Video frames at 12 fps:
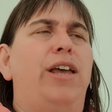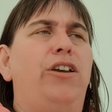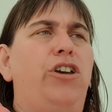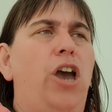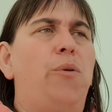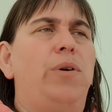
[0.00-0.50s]

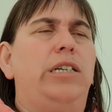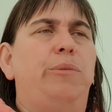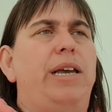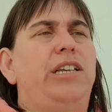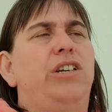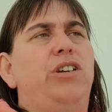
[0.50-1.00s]
then go and
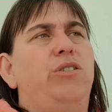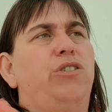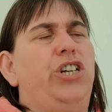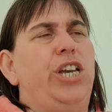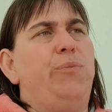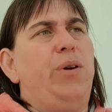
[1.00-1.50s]
speak to your
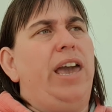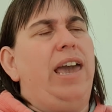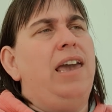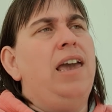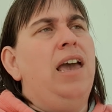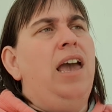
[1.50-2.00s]
G
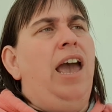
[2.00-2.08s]
P.